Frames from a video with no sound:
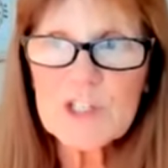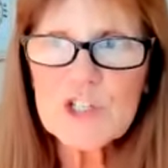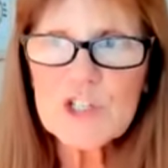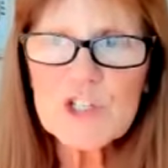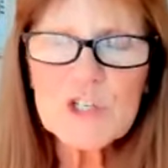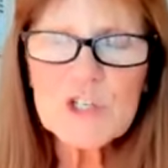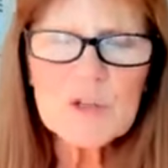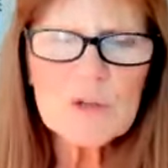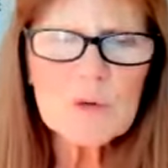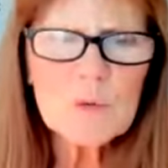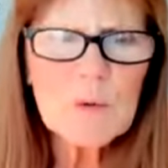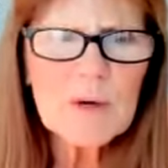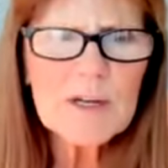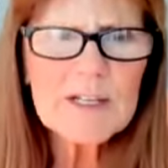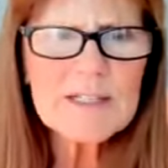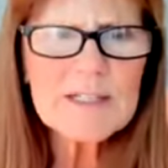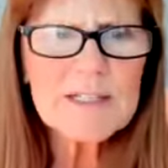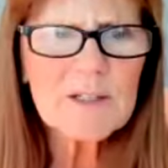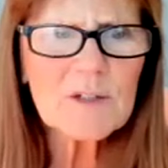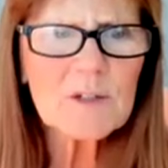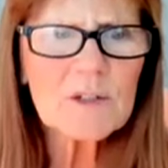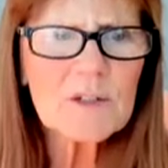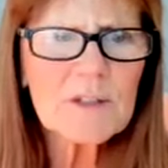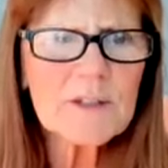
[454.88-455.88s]
So the ones
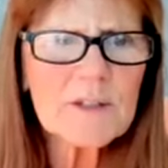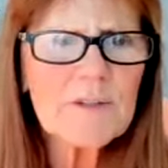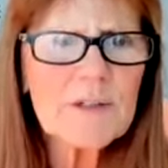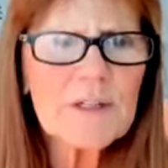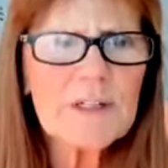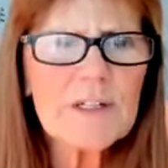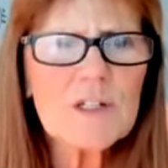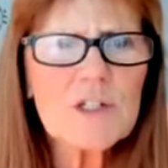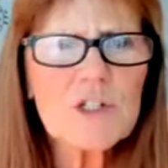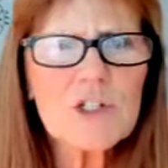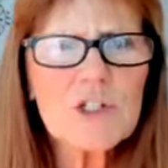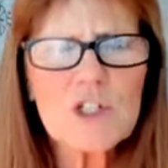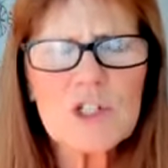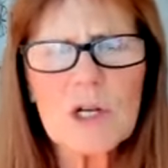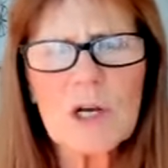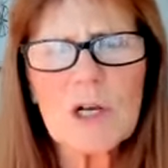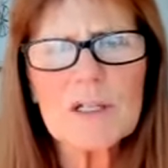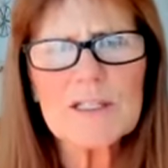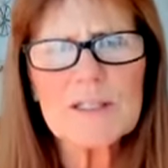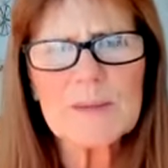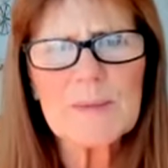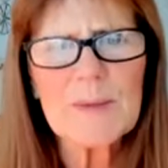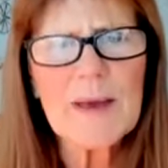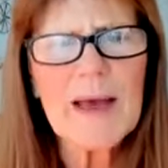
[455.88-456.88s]
that are living in
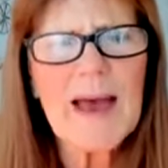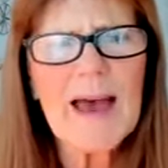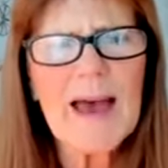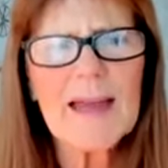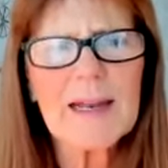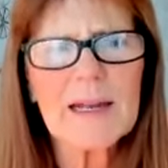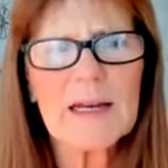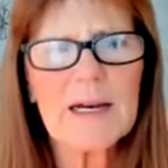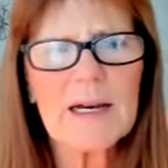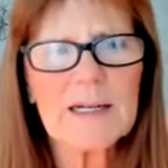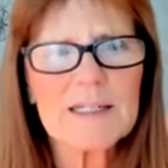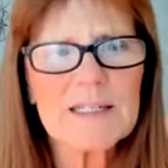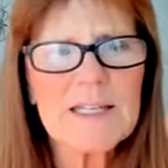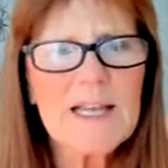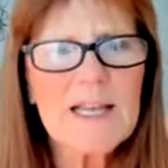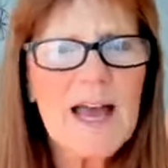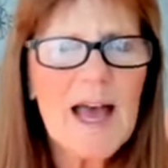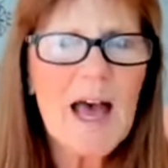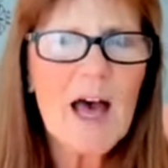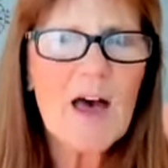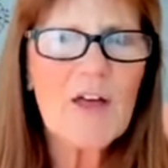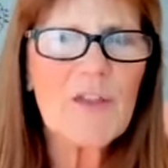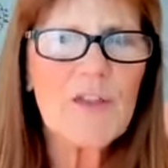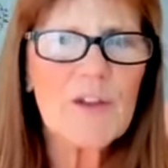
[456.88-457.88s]
stalls and paddocks,
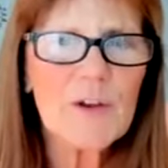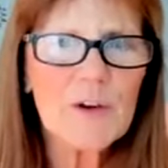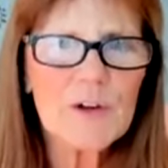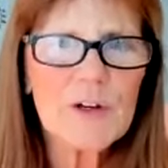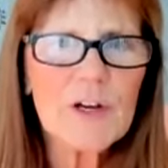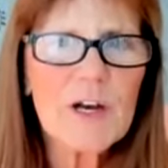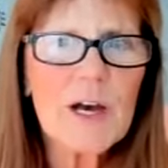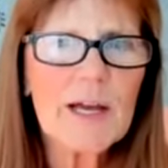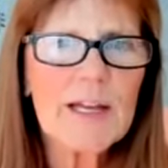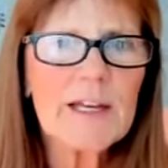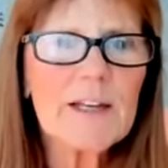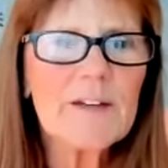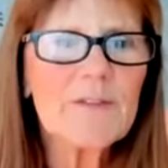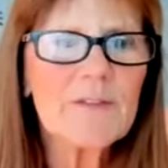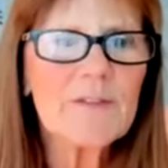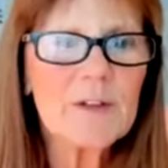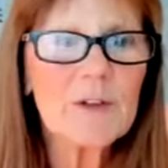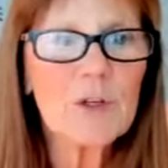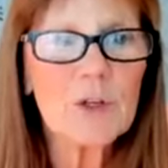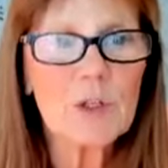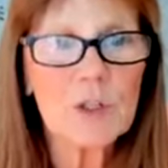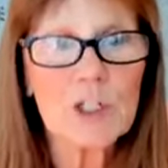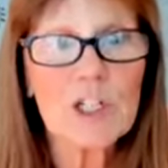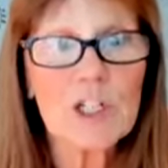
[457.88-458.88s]
they're kind of in
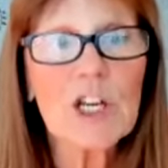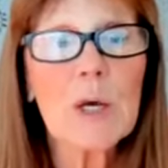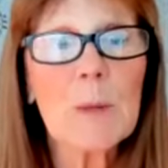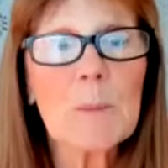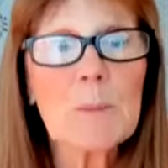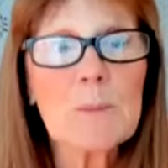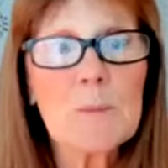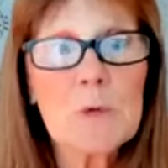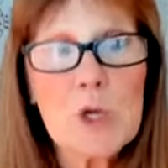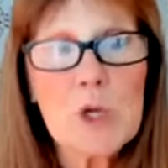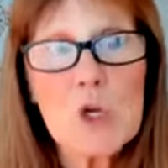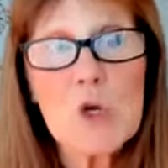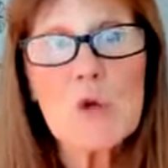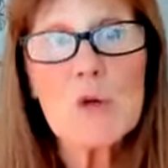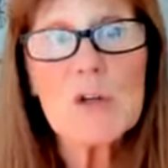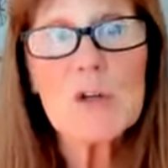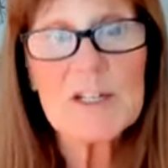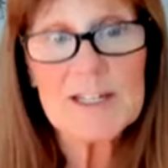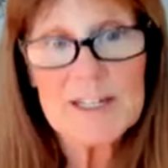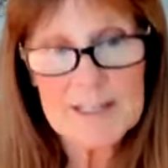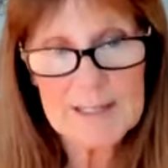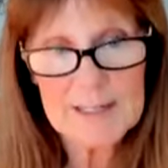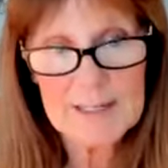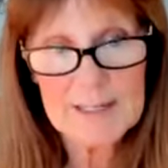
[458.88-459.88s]
their
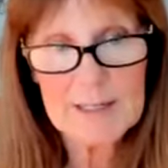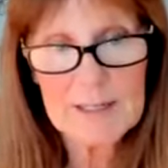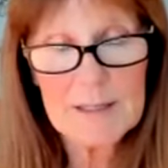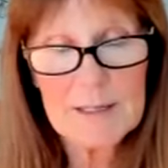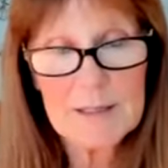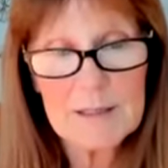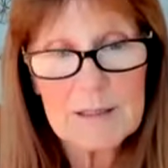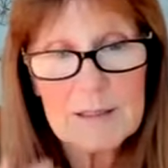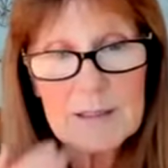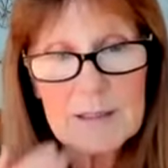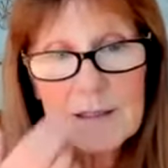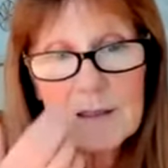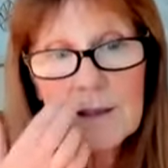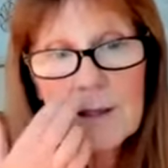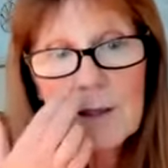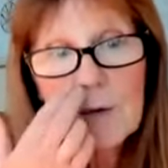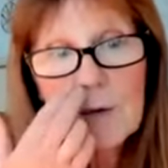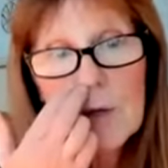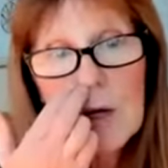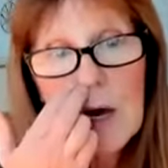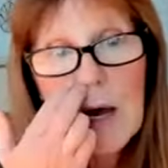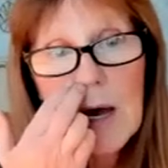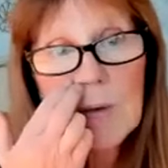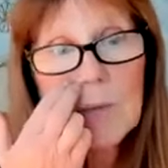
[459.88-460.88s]
community. They're
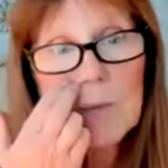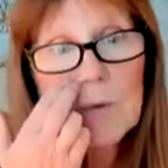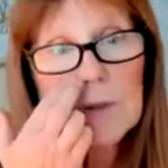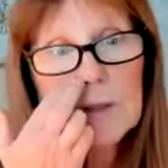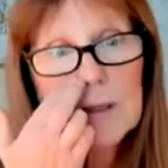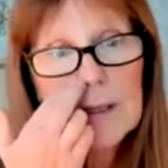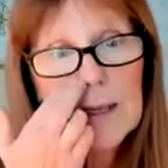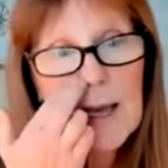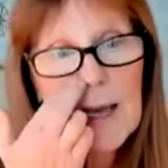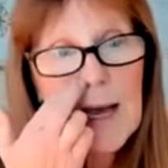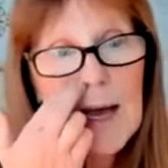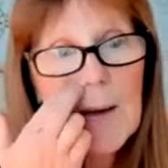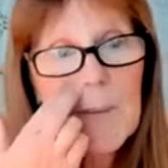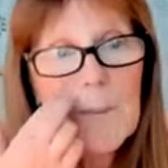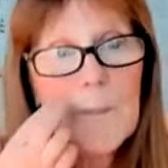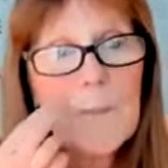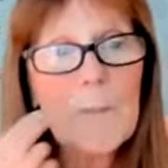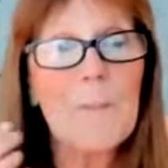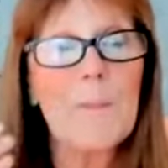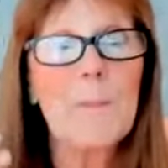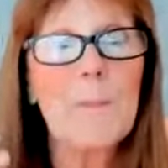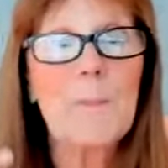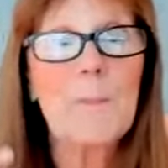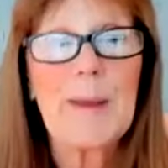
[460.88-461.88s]
not really a
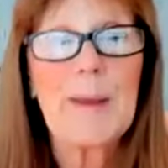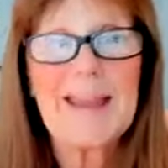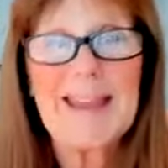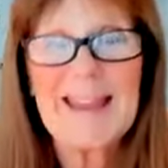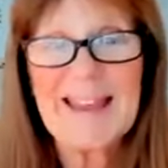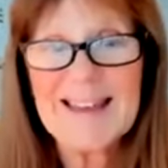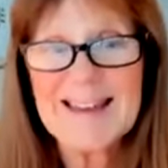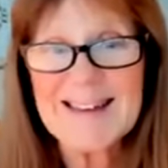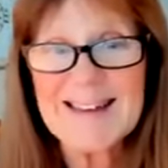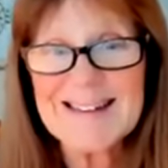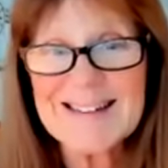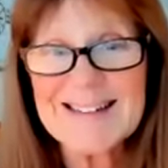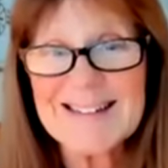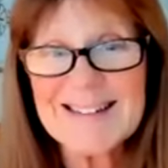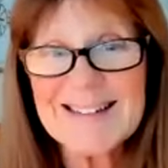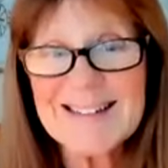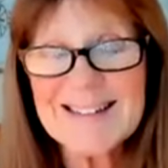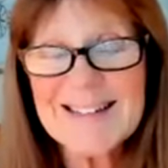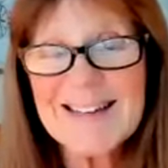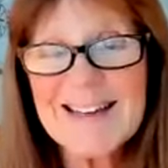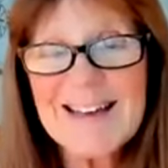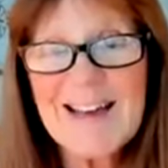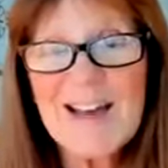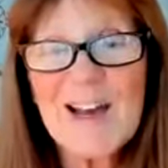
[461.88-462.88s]

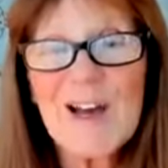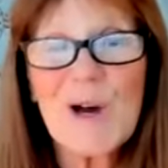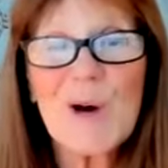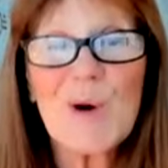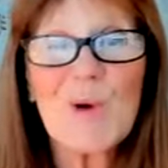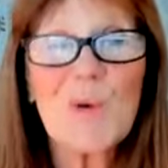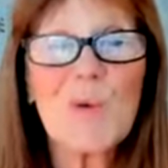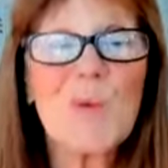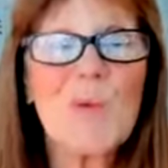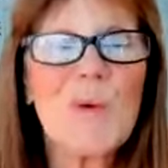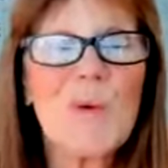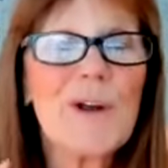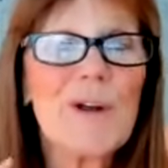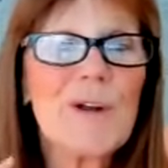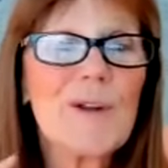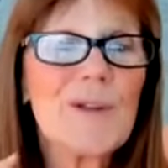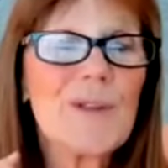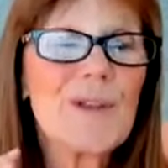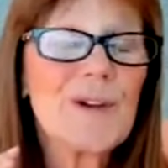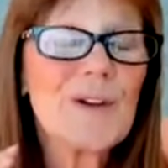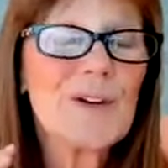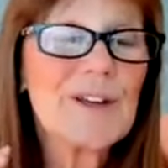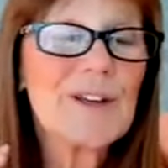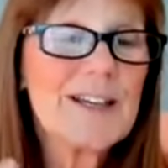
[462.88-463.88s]
band where
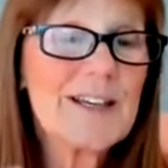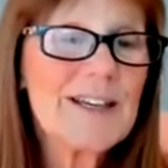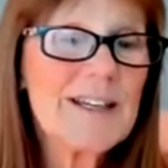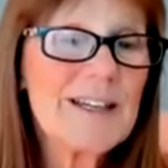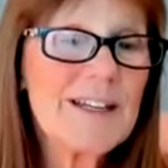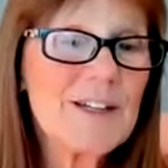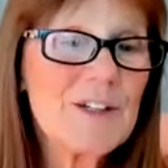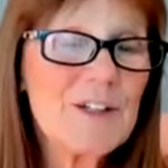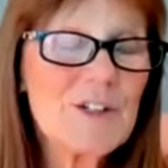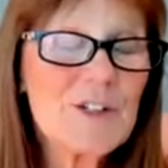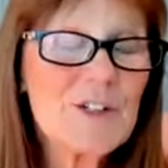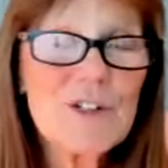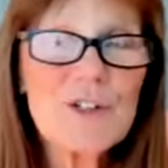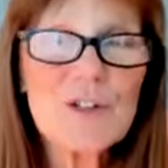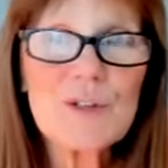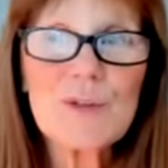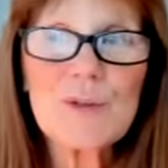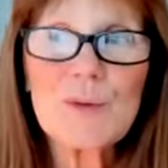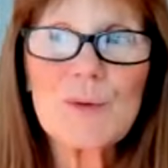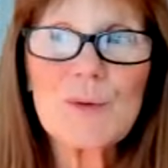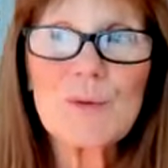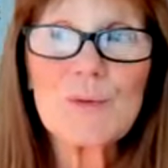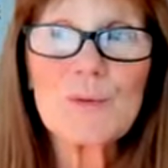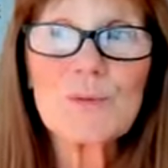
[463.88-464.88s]
they're getting
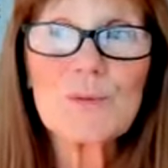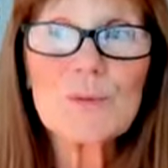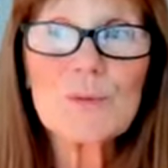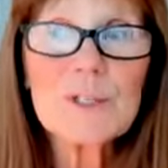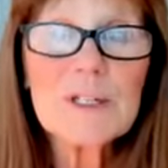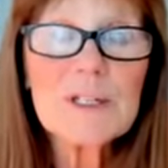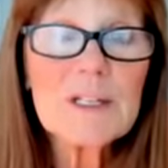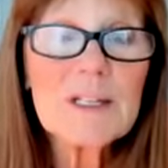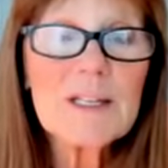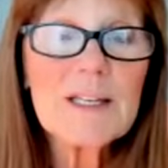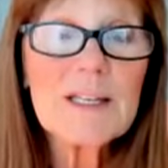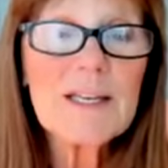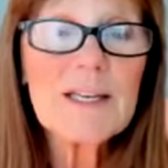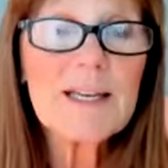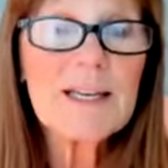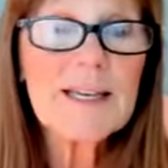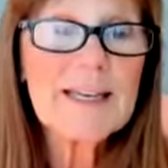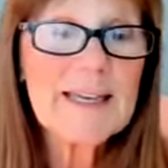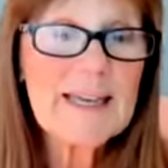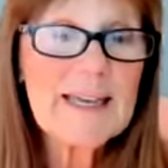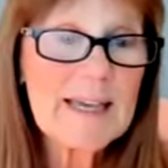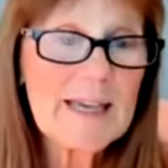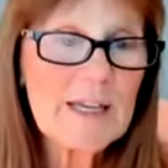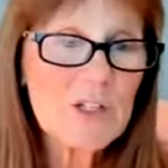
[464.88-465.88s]
to really
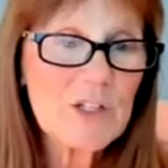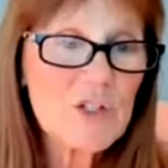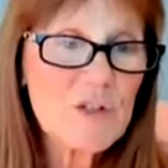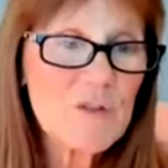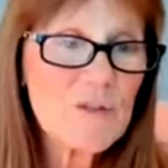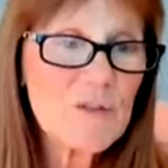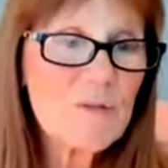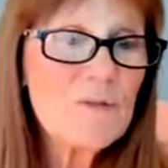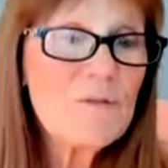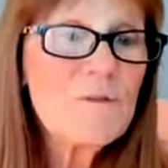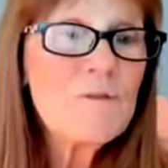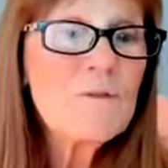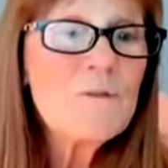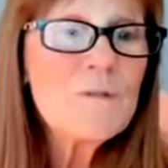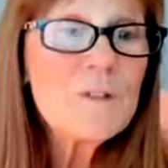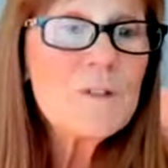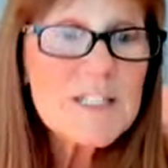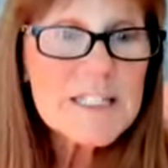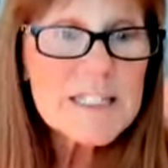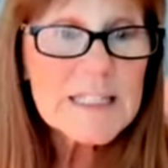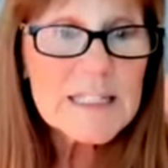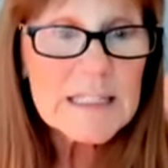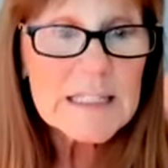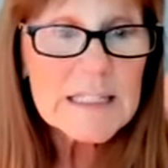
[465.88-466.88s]
engage
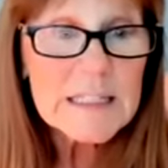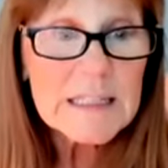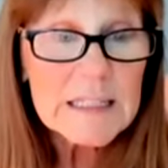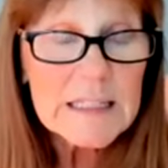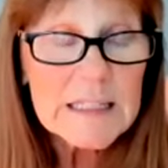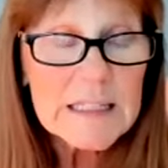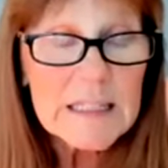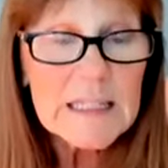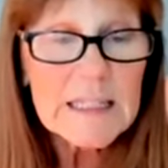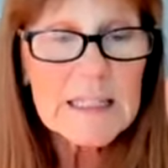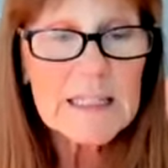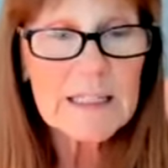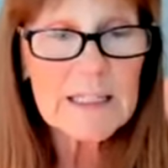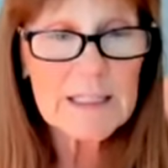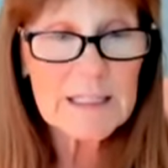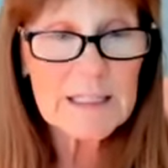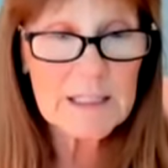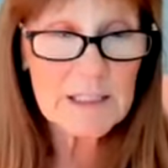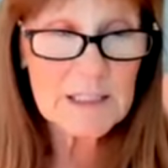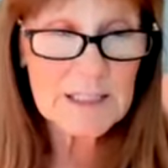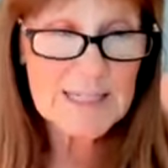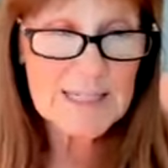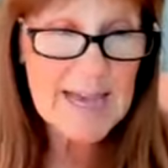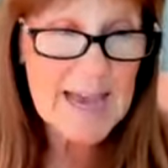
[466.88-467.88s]
physically,
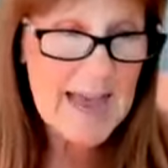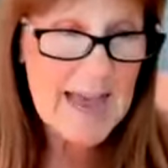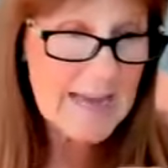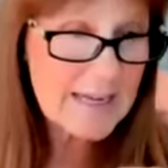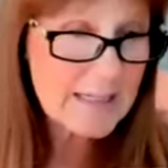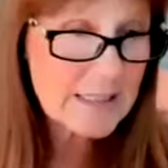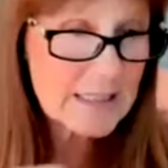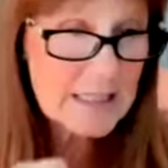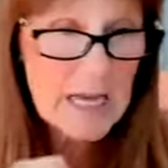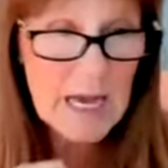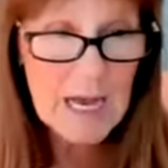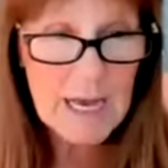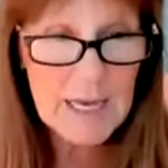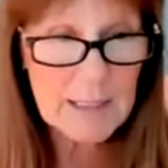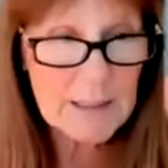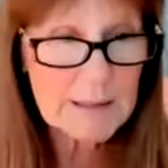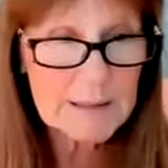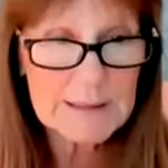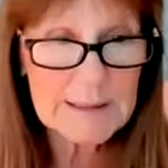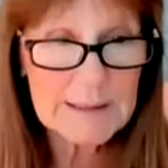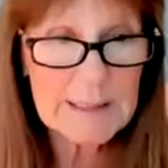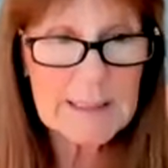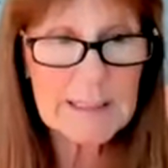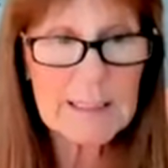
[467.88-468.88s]

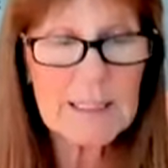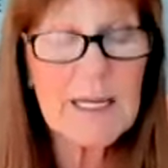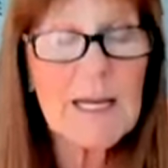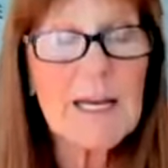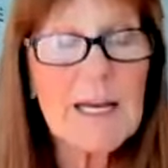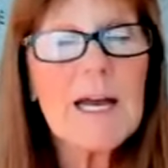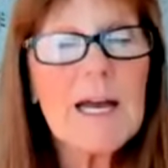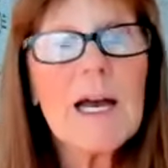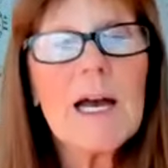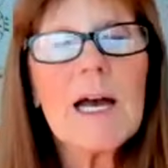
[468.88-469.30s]
tactilely,